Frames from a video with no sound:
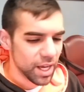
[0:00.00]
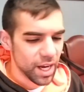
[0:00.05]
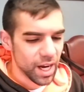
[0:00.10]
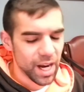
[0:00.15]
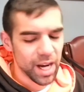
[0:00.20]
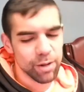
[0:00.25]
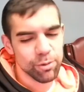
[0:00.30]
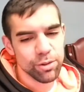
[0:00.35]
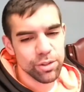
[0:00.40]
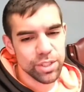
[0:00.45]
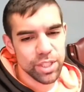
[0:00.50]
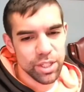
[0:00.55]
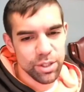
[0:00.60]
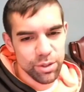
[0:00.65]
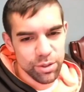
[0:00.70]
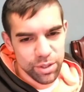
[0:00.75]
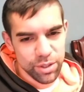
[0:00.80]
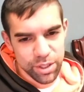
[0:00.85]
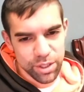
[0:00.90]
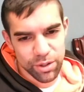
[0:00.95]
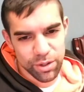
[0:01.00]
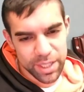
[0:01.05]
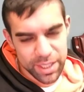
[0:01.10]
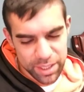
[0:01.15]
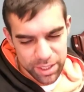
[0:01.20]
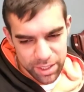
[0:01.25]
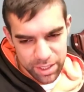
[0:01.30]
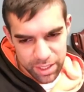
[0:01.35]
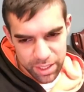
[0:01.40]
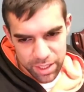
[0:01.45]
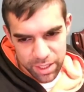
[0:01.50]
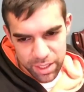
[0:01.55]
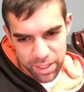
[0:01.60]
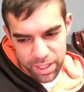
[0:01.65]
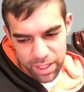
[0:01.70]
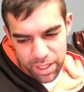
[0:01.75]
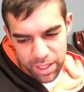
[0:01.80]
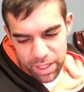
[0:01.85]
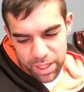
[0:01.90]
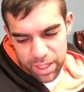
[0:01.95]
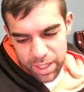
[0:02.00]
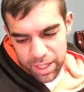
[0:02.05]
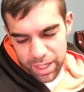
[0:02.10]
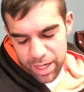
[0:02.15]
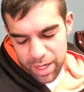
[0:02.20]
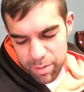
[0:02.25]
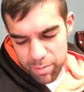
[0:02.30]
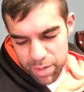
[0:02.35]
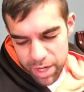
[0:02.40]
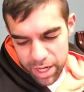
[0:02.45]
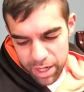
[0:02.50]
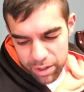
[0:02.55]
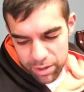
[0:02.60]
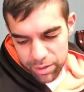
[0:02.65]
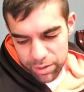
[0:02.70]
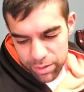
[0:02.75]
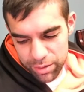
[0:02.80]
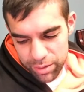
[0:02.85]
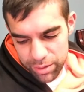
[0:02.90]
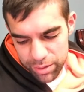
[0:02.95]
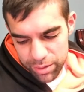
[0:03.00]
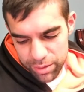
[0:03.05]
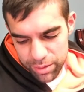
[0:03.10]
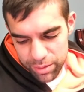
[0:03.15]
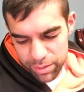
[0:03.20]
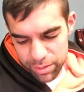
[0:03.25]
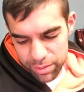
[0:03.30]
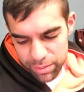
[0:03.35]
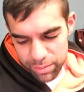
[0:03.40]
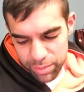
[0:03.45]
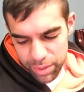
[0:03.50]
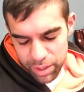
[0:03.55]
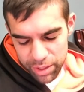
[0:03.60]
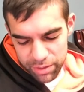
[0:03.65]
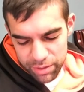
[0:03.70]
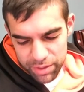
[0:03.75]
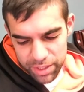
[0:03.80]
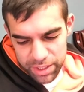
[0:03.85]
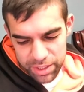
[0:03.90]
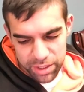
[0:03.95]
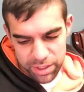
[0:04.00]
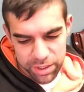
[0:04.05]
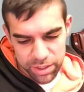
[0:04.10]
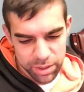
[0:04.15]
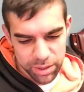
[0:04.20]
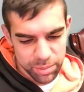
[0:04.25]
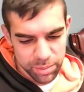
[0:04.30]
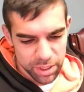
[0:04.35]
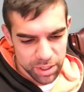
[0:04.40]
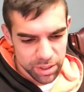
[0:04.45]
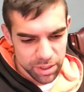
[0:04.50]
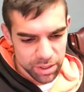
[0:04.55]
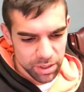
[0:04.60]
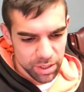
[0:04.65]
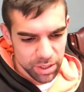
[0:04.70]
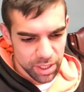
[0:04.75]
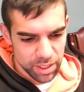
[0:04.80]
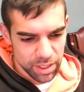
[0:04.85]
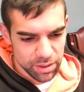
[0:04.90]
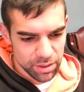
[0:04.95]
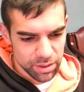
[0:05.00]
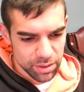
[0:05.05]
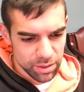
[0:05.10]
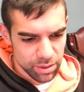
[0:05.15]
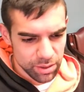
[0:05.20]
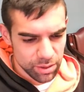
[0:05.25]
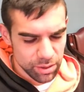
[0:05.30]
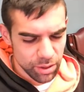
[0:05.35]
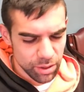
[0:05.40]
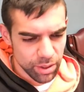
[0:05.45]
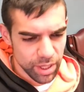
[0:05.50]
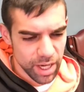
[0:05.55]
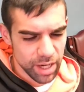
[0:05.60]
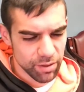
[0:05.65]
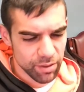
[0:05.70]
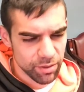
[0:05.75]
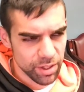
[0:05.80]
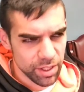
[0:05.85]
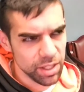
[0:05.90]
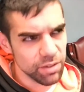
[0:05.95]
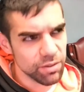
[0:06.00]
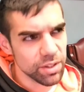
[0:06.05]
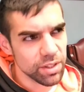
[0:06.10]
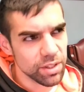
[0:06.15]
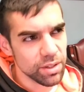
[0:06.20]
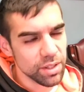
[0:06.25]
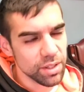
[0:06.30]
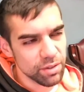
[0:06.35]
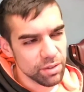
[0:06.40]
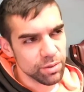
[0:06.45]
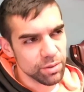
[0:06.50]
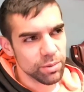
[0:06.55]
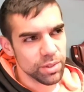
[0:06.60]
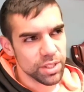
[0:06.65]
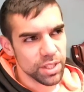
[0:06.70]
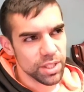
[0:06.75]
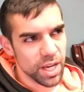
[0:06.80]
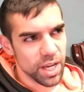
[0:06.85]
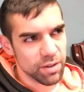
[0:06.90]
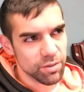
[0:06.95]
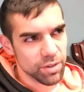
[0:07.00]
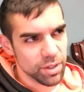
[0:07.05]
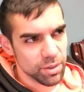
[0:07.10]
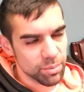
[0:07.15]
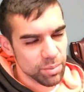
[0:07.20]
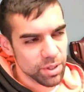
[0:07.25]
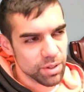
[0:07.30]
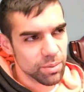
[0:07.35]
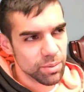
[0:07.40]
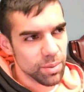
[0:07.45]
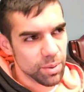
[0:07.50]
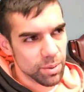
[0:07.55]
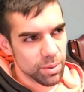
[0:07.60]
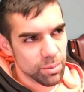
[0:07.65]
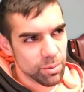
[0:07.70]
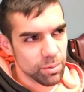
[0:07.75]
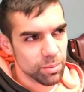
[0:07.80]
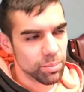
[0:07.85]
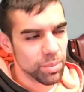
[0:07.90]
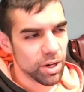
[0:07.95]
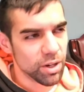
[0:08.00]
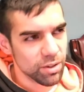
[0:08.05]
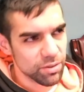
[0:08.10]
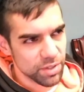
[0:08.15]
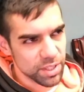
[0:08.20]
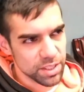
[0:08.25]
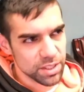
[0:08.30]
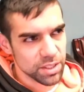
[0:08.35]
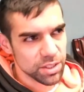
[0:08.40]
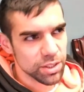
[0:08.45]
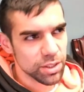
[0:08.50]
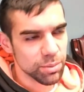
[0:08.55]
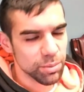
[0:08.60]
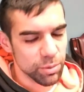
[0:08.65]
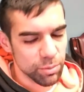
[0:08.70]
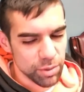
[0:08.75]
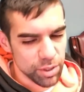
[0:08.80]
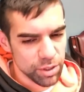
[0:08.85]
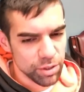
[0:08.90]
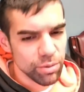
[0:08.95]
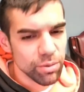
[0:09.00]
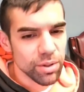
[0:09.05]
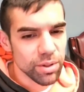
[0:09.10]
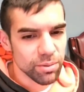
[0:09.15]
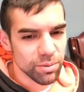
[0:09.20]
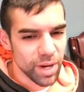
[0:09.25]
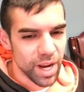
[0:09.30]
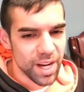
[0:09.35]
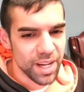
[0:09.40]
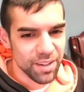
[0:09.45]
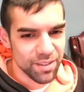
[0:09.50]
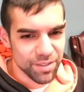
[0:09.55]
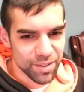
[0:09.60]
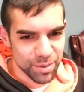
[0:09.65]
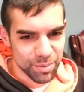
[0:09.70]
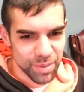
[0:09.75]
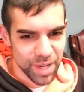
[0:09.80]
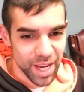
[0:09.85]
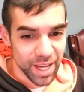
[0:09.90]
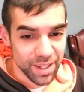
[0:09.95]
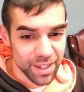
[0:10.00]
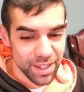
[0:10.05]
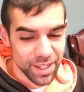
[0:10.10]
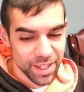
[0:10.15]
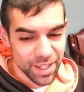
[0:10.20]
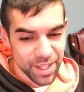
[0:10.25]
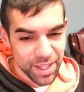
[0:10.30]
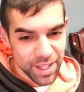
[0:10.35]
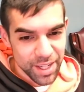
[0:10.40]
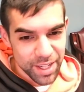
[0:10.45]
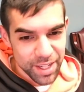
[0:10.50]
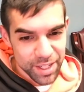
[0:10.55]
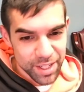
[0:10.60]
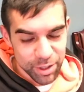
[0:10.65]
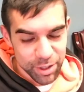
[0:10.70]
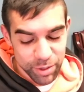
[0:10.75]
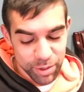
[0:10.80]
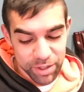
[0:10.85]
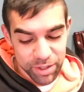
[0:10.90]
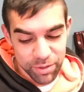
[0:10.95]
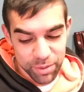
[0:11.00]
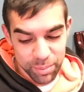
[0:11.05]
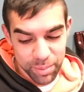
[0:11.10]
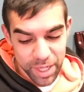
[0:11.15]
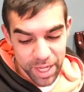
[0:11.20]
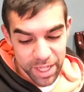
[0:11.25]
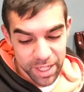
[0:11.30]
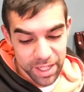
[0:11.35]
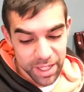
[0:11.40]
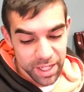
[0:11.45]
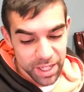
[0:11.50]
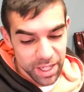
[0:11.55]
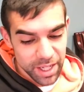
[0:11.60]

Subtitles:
I will tell you the crazy thing about polyphasic sleeping and no caffeine, even with caffeine, but polyphasic sleeping, when you were ready for bed, you're ready for bed.